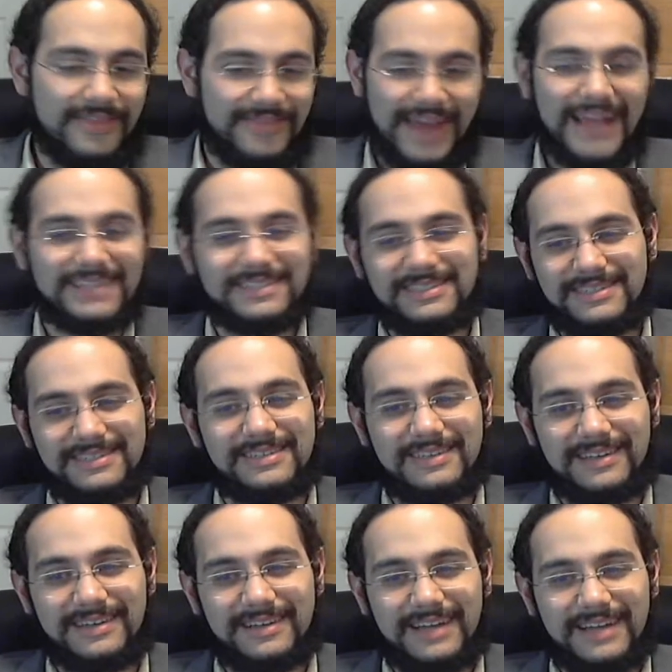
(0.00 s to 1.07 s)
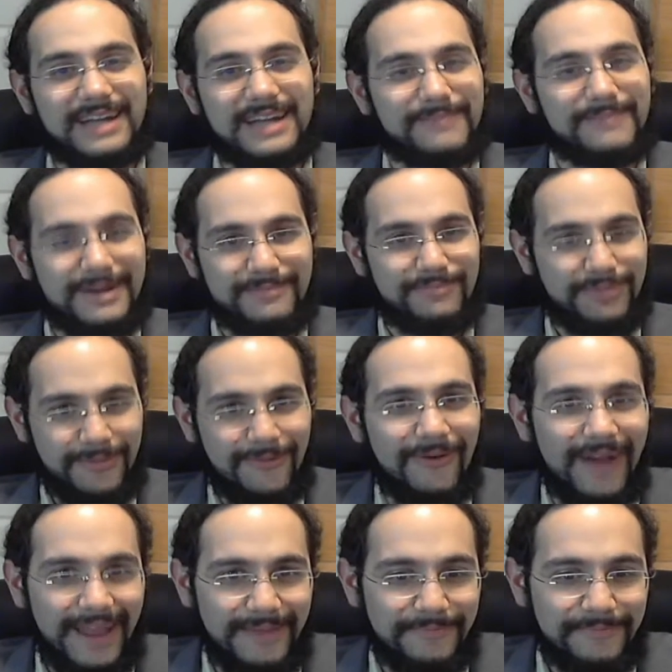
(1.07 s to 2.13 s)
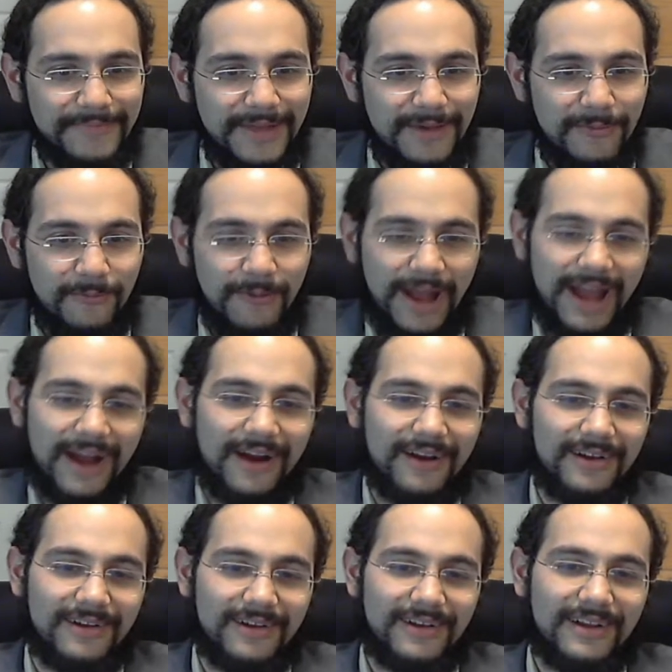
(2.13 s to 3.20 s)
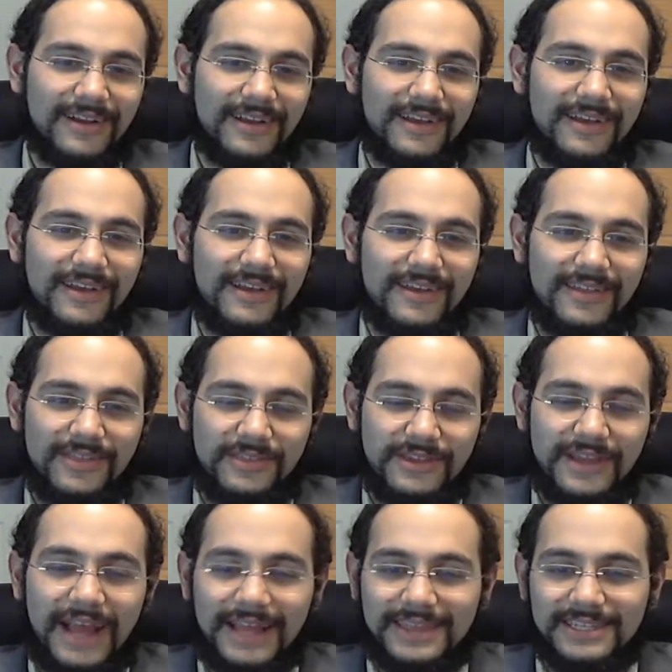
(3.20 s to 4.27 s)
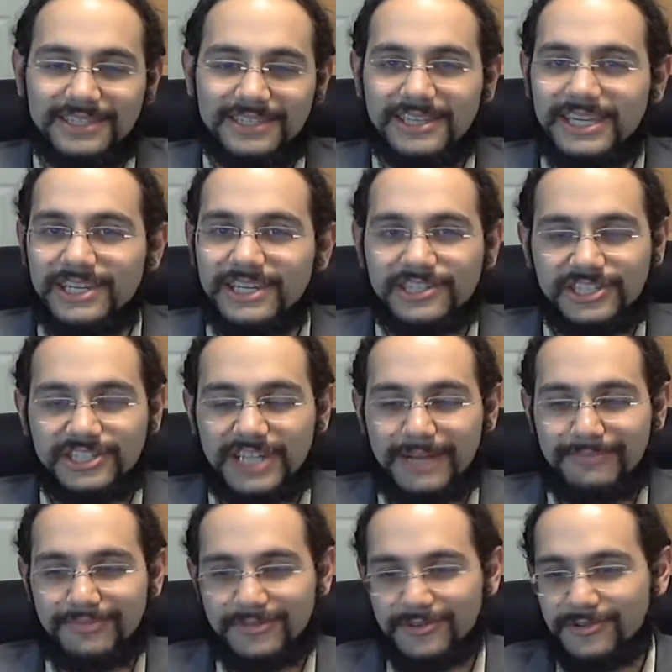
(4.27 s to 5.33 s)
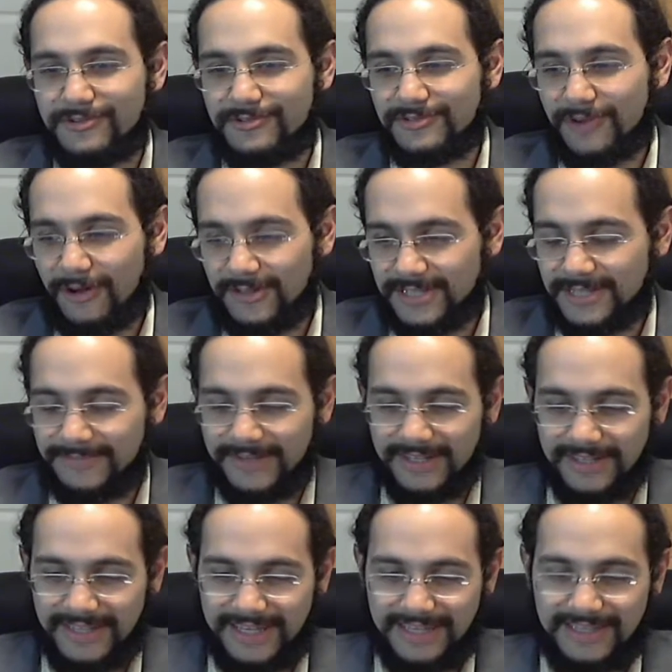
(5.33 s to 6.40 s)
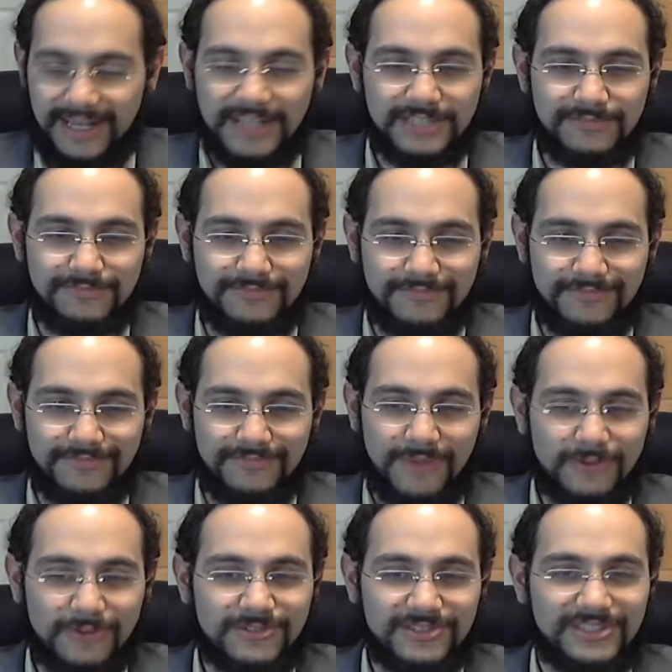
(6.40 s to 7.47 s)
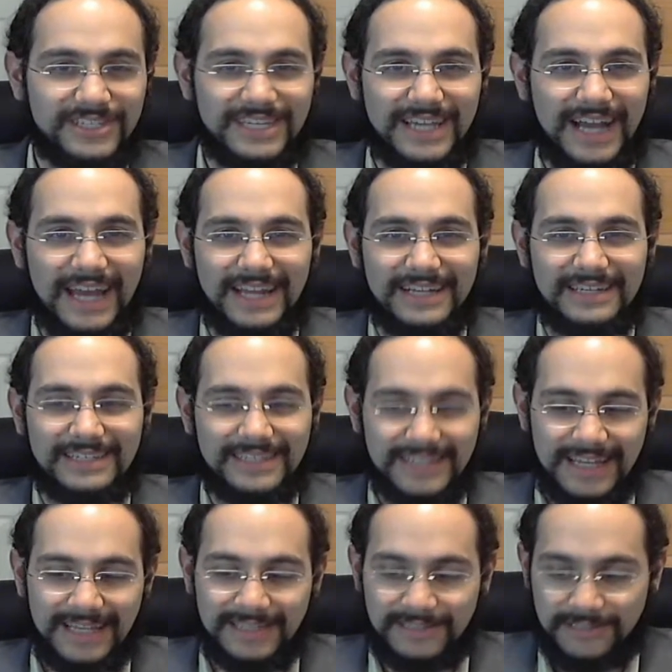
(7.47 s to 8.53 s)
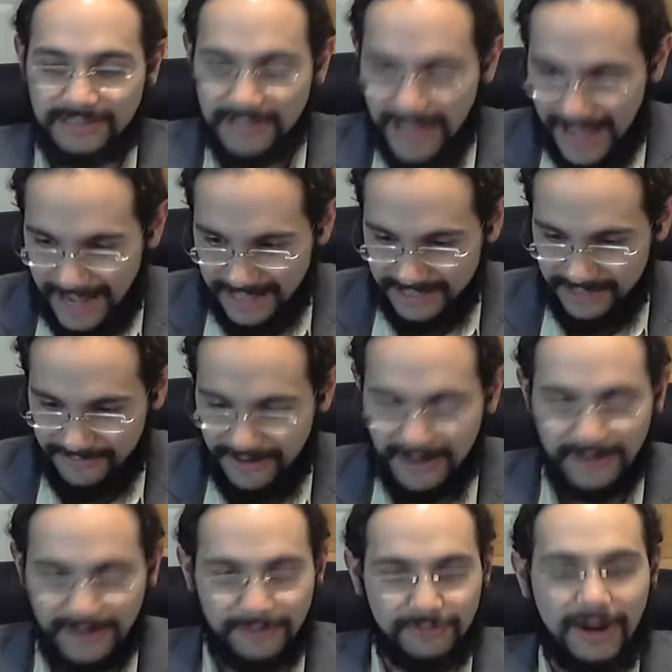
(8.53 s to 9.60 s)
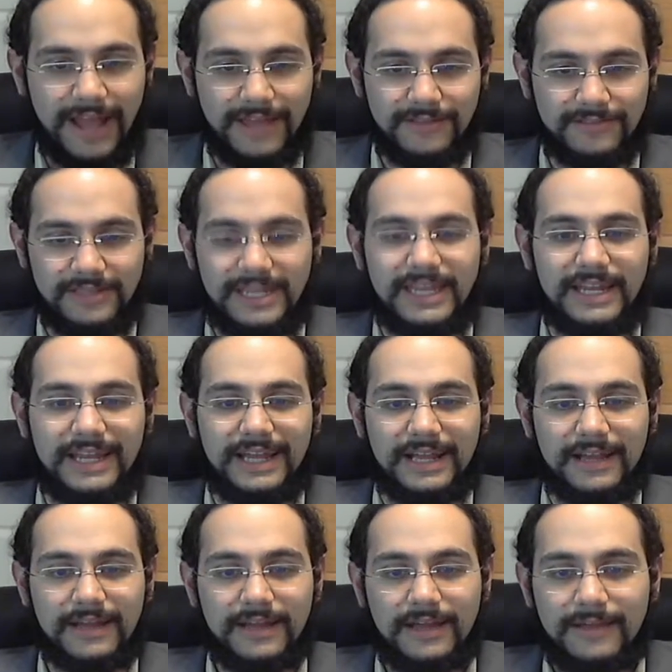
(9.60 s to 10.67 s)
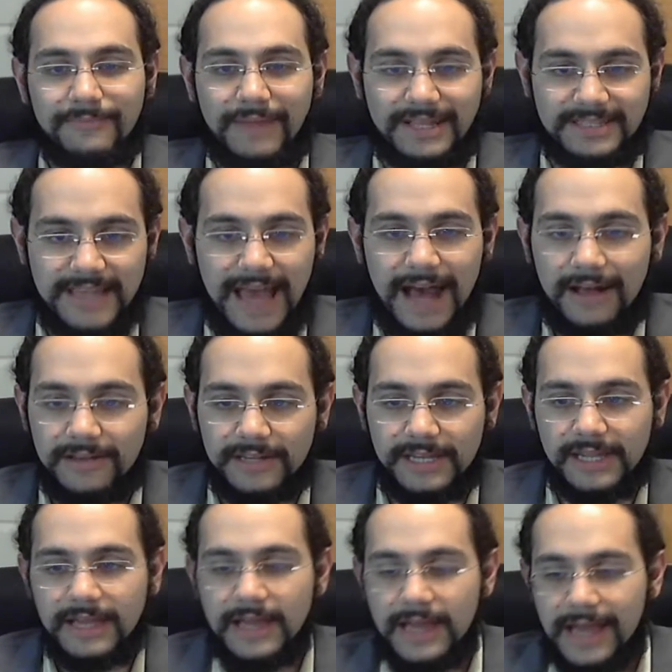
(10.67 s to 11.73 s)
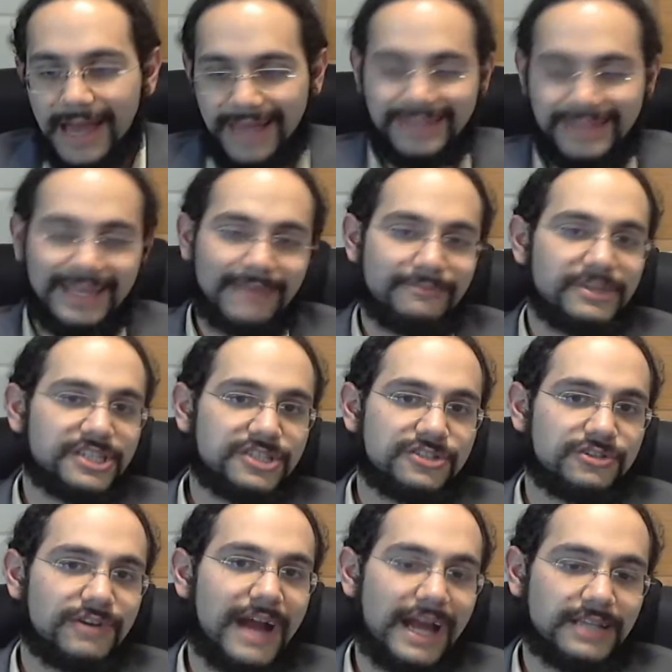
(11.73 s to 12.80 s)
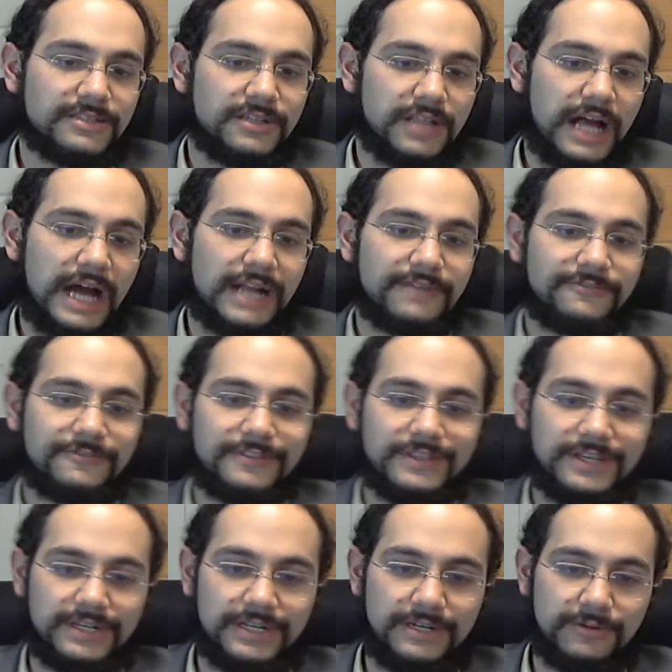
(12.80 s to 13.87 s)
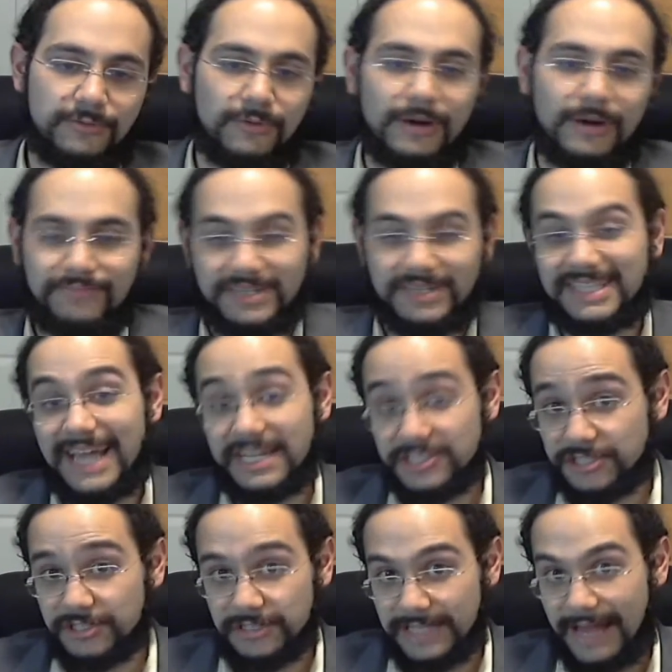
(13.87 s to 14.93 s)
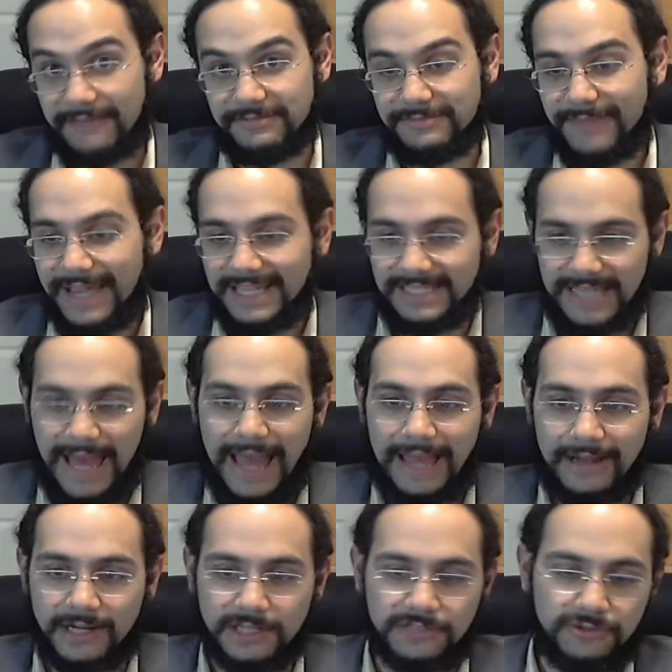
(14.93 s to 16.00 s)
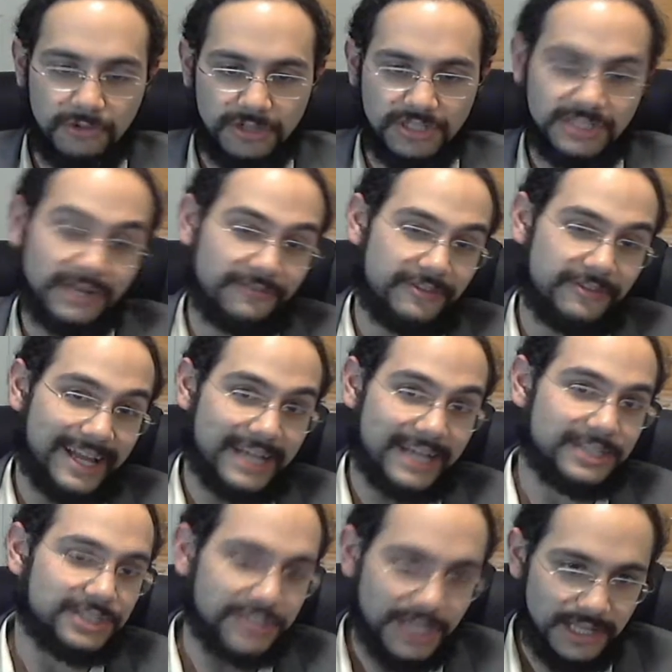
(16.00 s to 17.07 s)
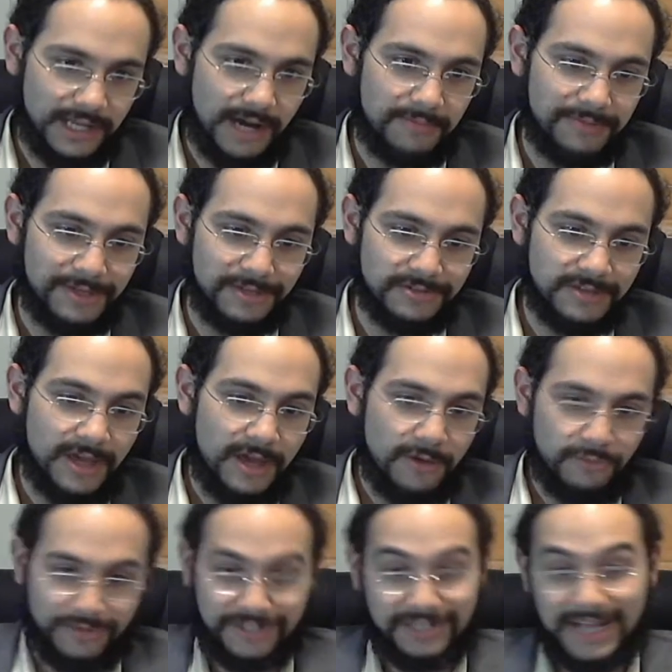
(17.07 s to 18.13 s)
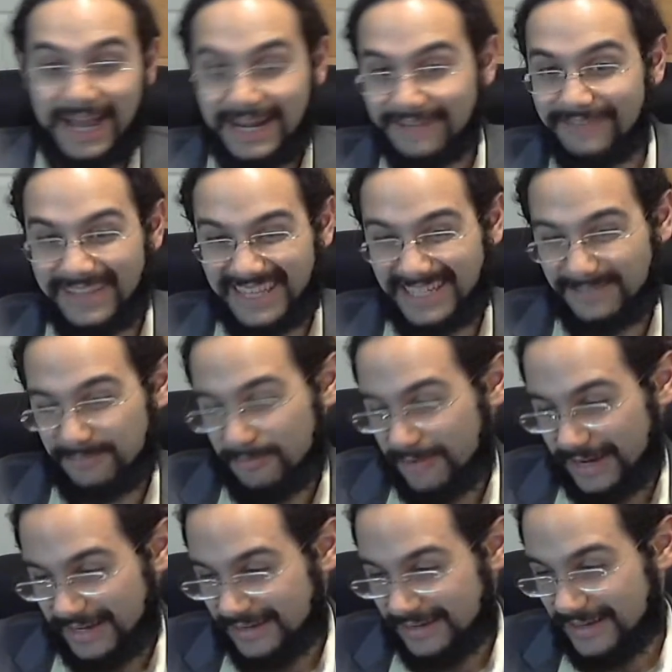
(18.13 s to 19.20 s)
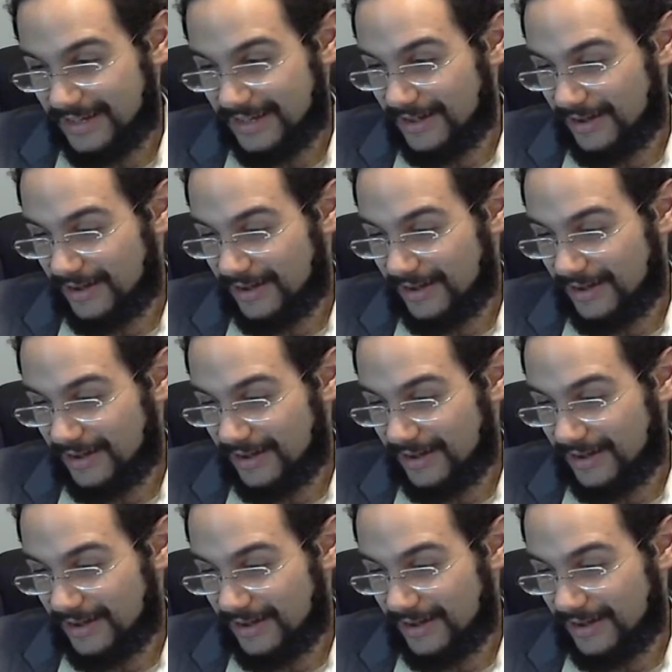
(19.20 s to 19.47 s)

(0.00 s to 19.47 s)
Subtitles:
that's kind of my point, where you get this leadership who ultimately does mostly kind of has a very right-leaning mentality, and they misdirect a lot of the potential left's base anger towards stuff like SJWs, which kind of at this point